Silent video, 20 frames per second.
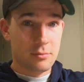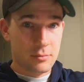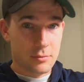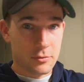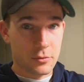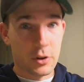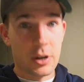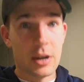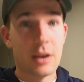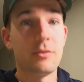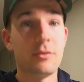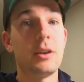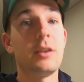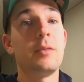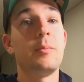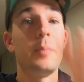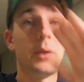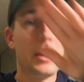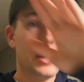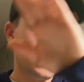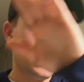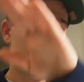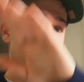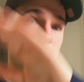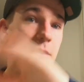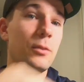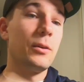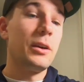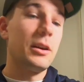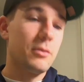recover, peak at the end
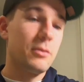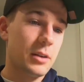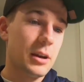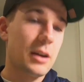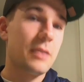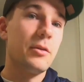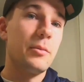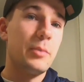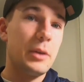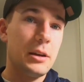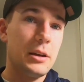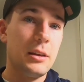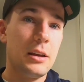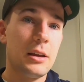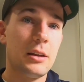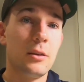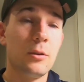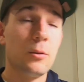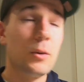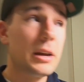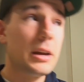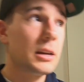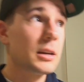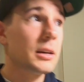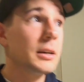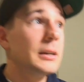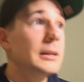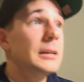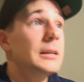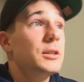of the week, recover, peak at the end of the week.
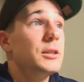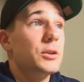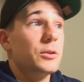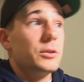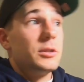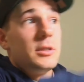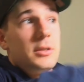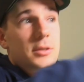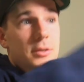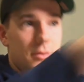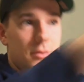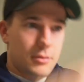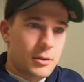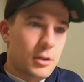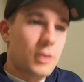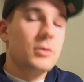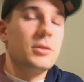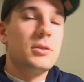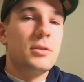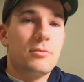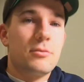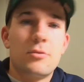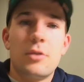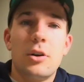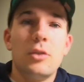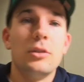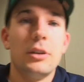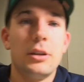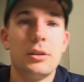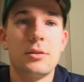So it's this constant
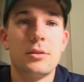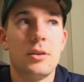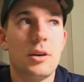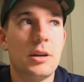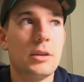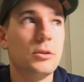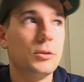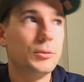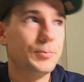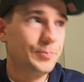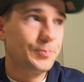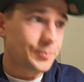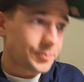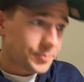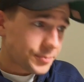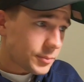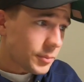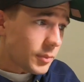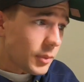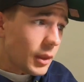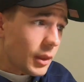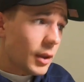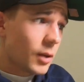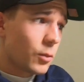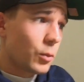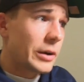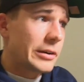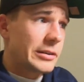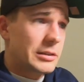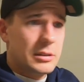rolling cycle.
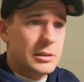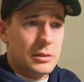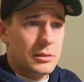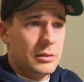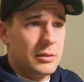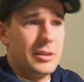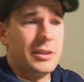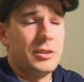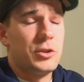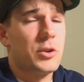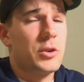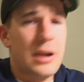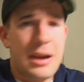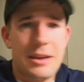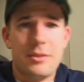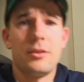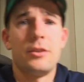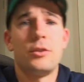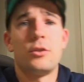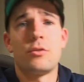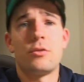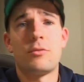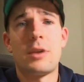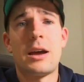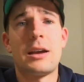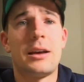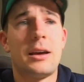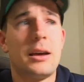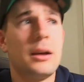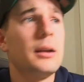Whereas a triathlete or a
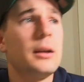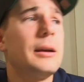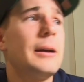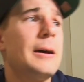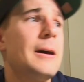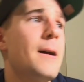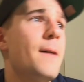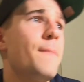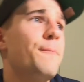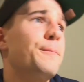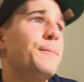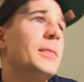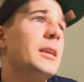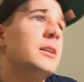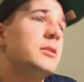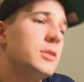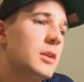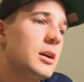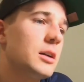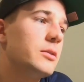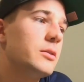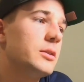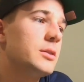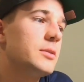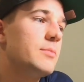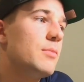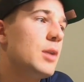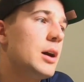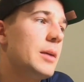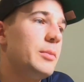runner,
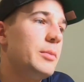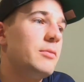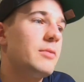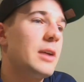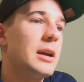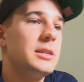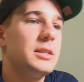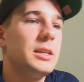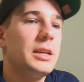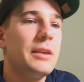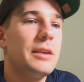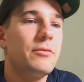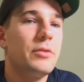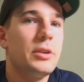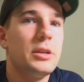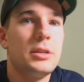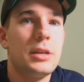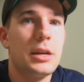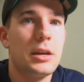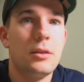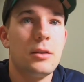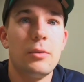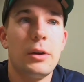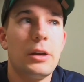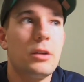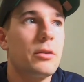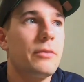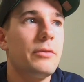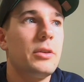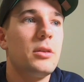cyclist might be racing every second
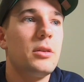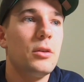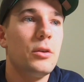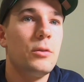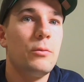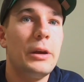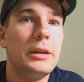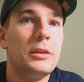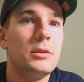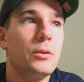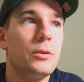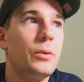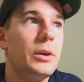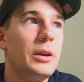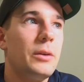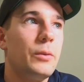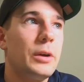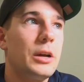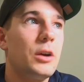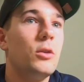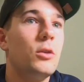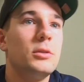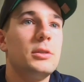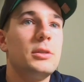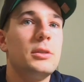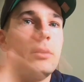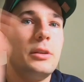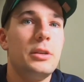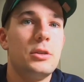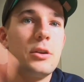week or every third week. So we're
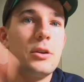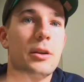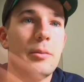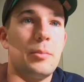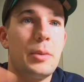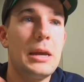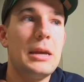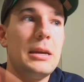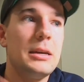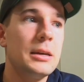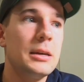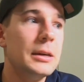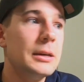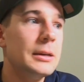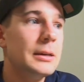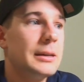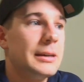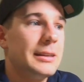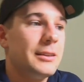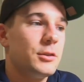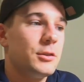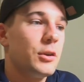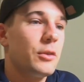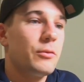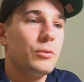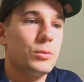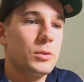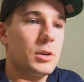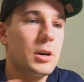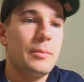constantly trying to peak, and there's no
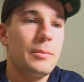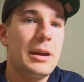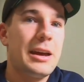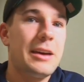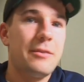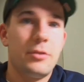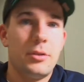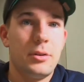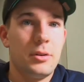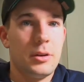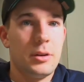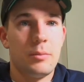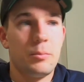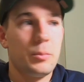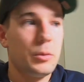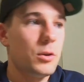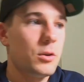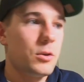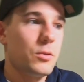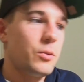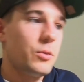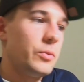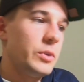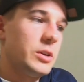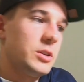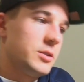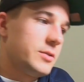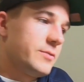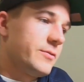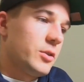real time to have a block where
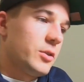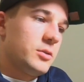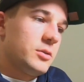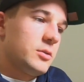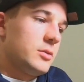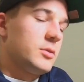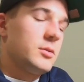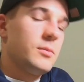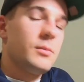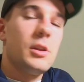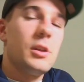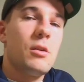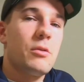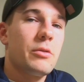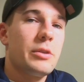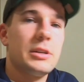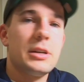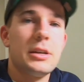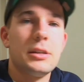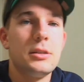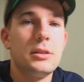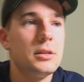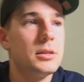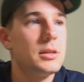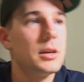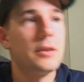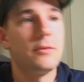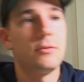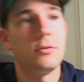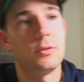we can just focus on some lower intensity
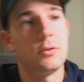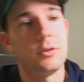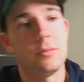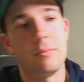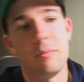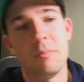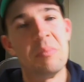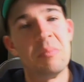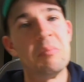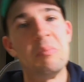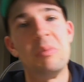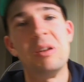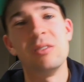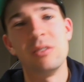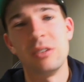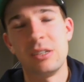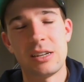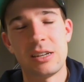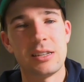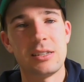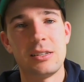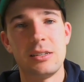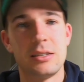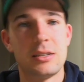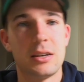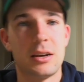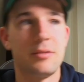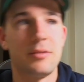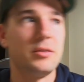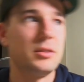stuff or some middle intensity
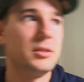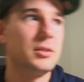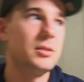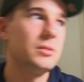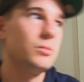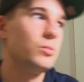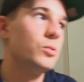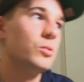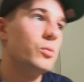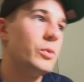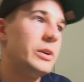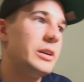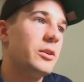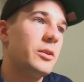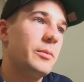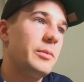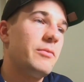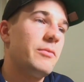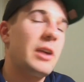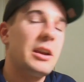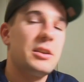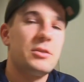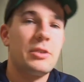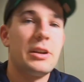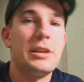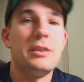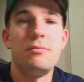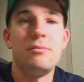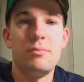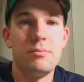stuff. It's, well, we got to be race
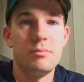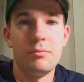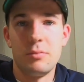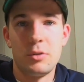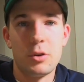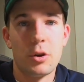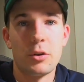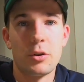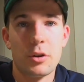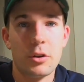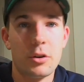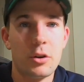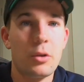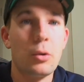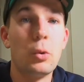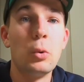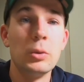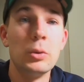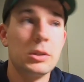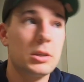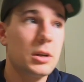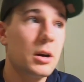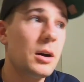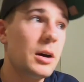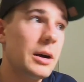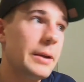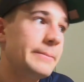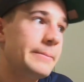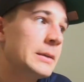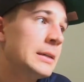ready, go, go, go all the
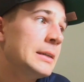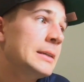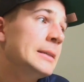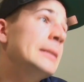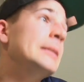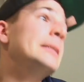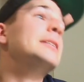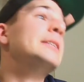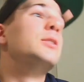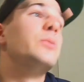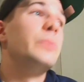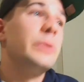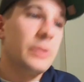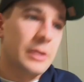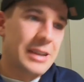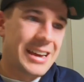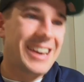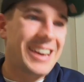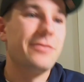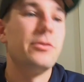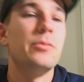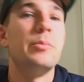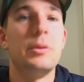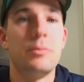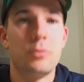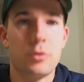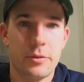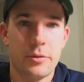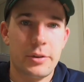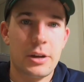time. So we've got to have a
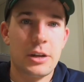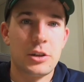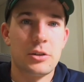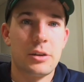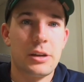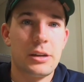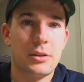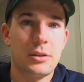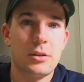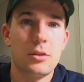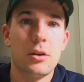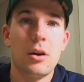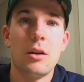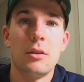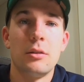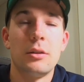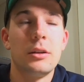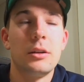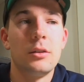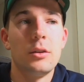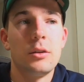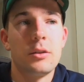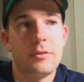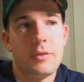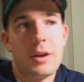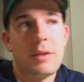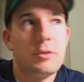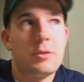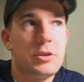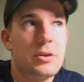bit more of an undulating style. And a lot
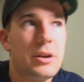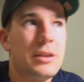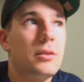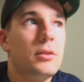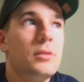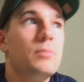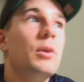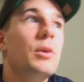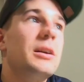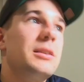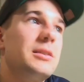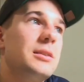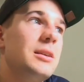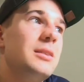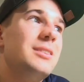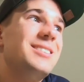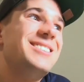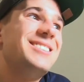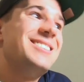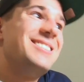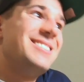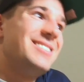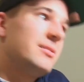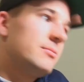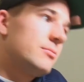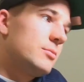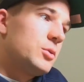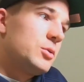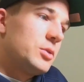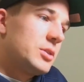of amateur athletes might see this in
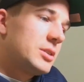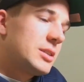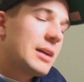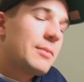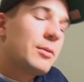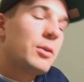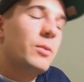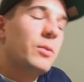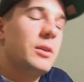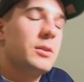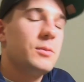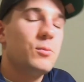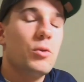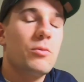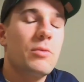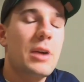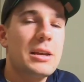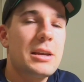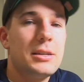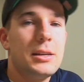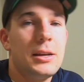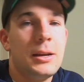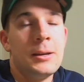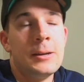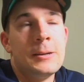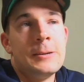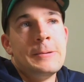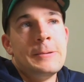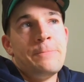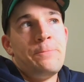sort of summer when there's more
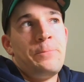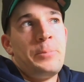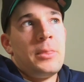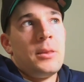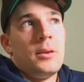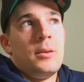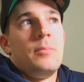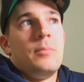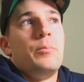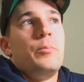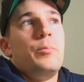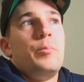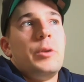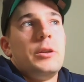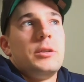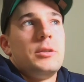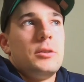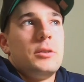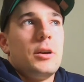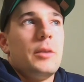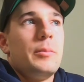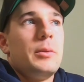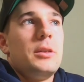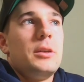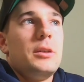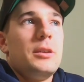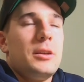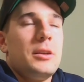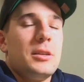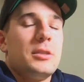racing, but it's the type of
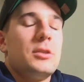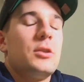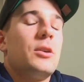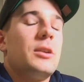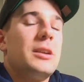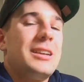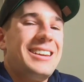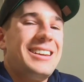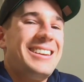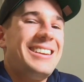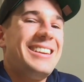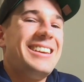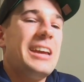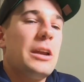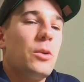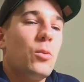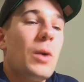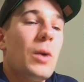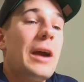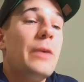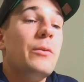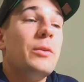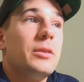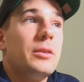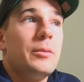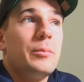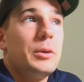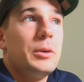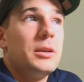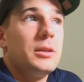thing that you can try to get away
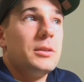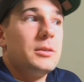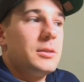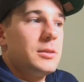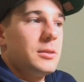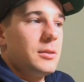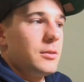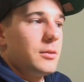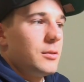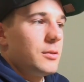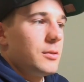with it, because